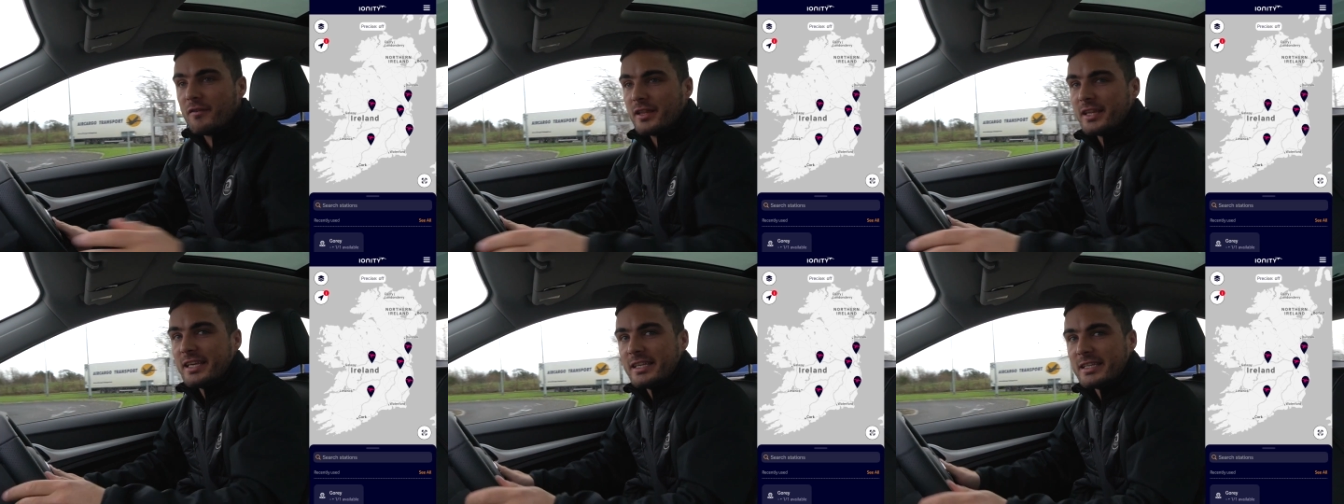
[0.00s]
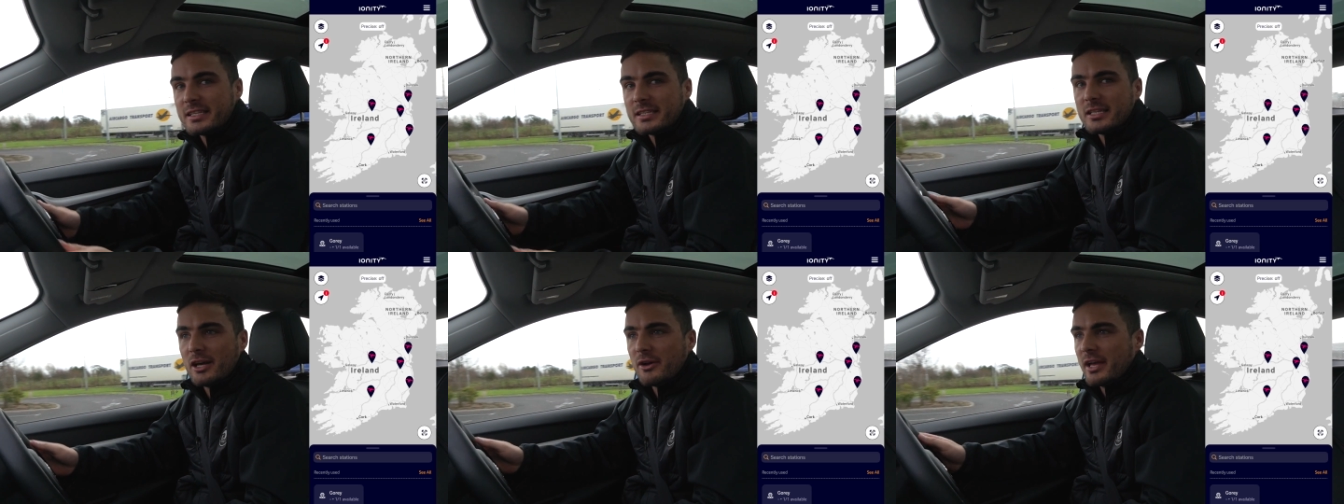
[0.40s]
of
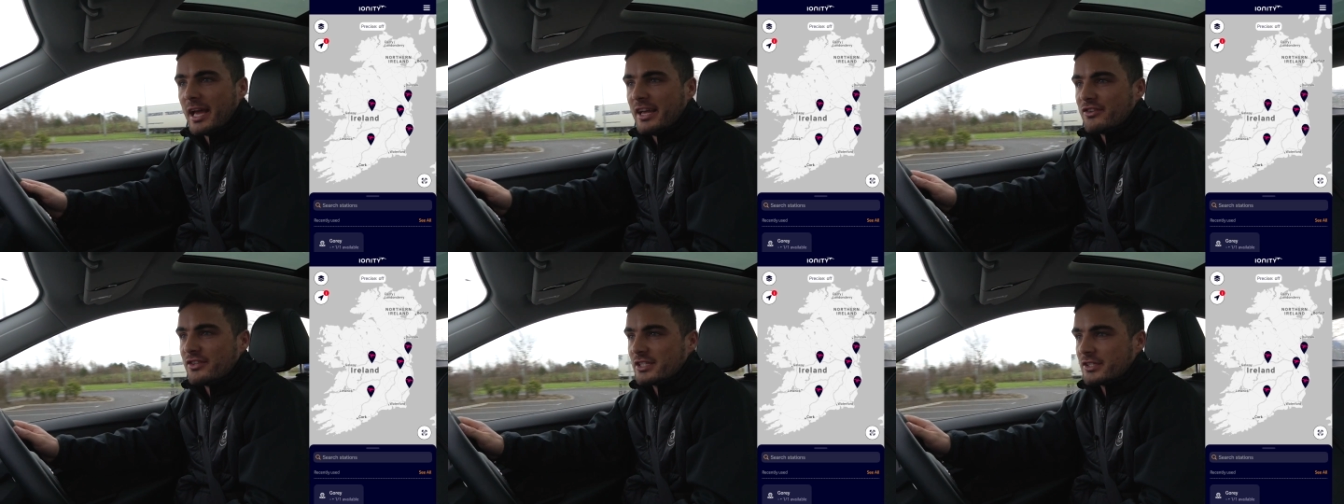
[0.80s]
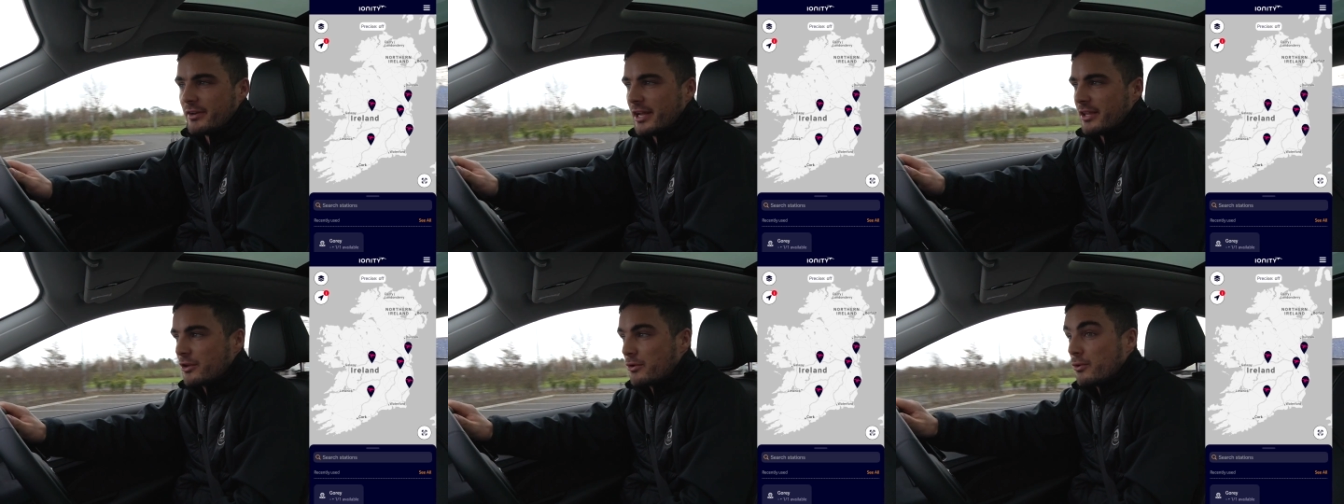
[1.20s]
these locations
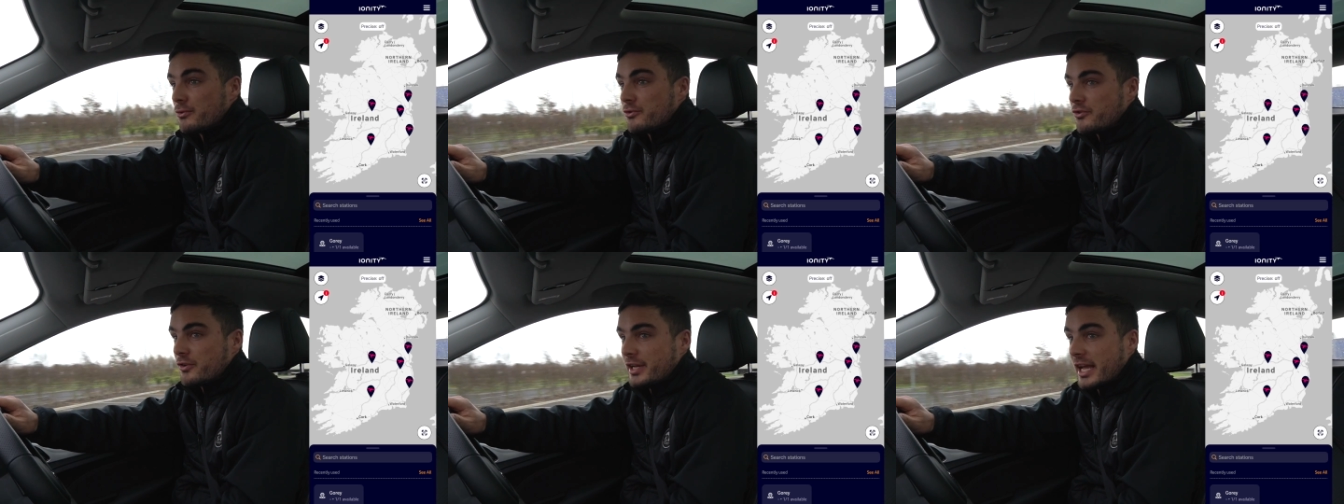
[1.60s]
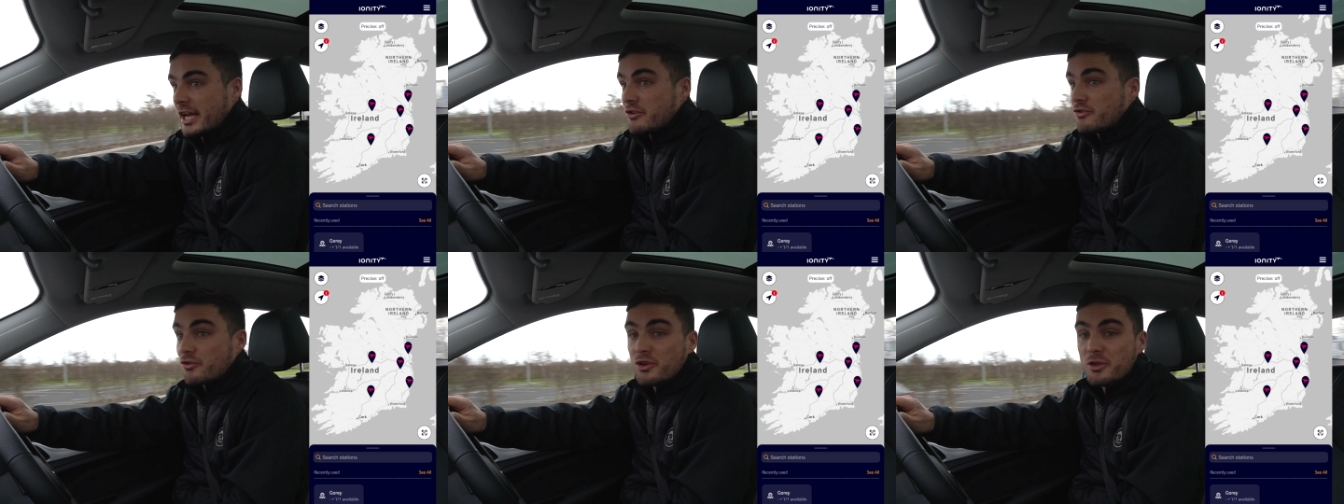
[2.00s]
around the country,
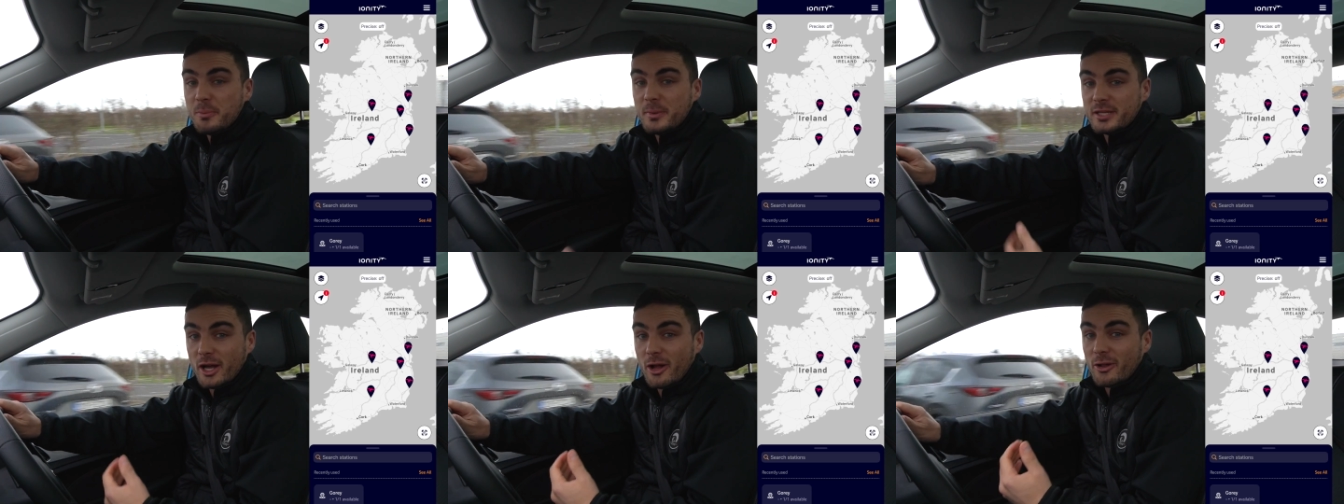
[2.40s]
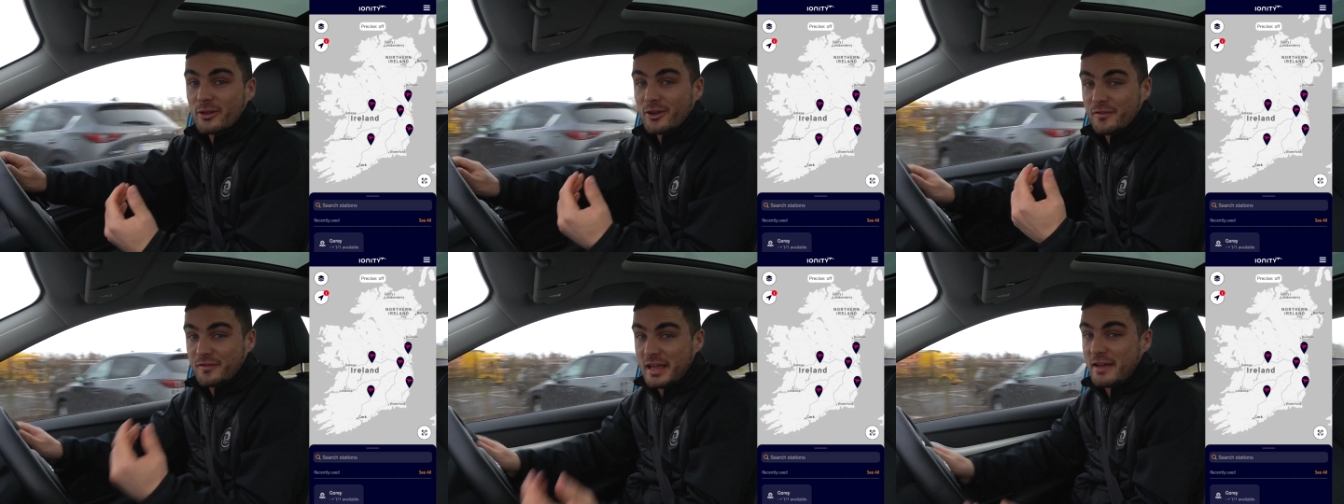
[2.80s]
and truth be
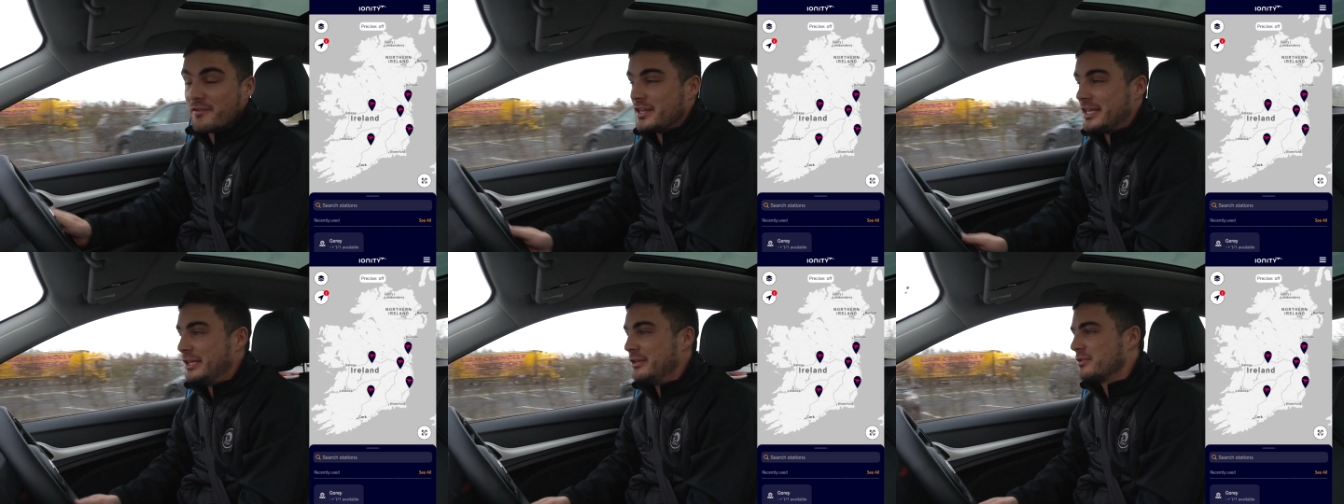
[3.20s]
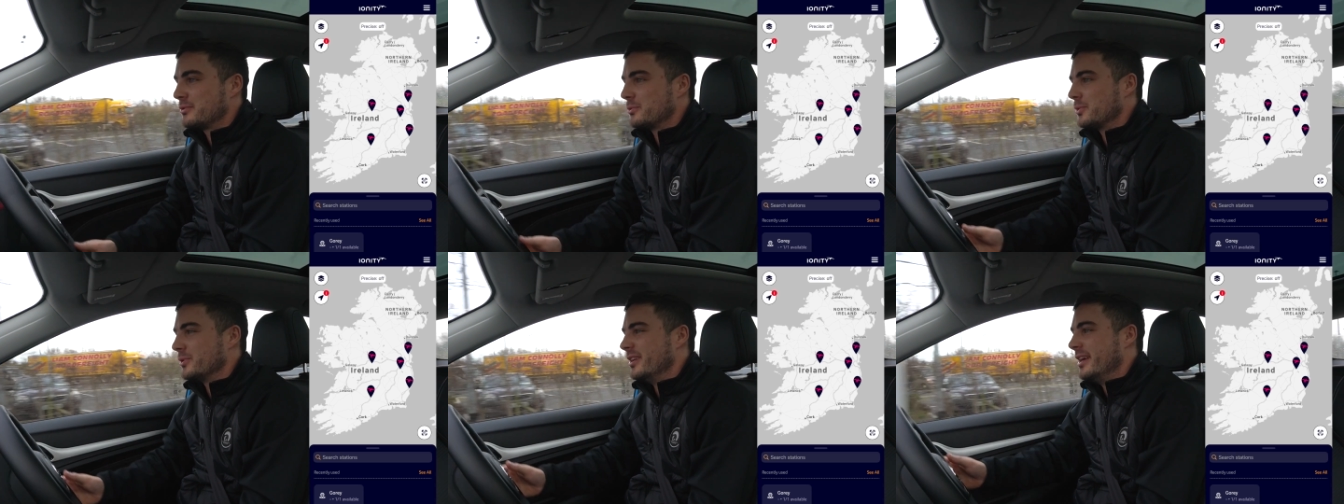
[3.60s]
told, I've never
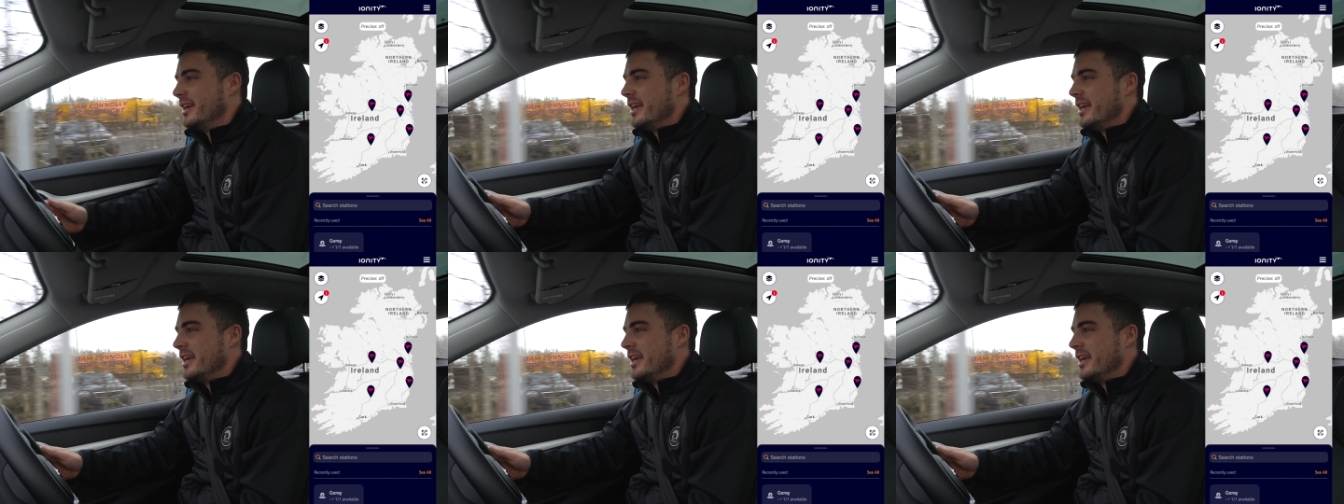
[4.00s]
used one